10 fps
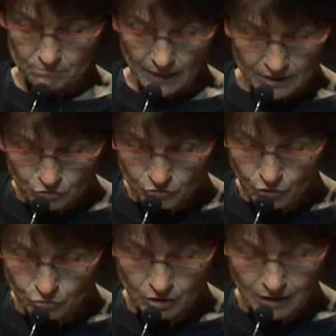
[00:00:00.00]
as you
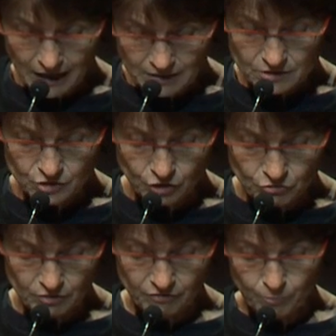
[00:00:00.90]
know, the last
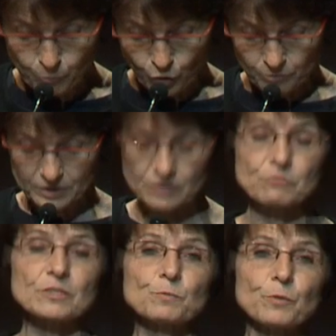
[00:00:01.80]
country of employment is
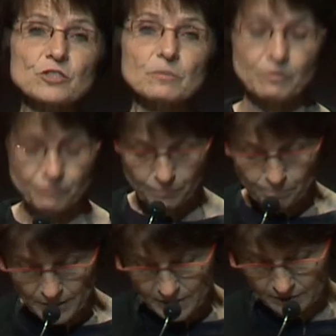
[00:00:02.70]
responsible for
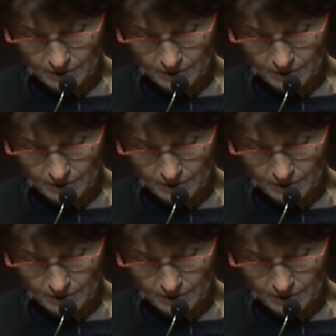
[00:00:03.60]
paying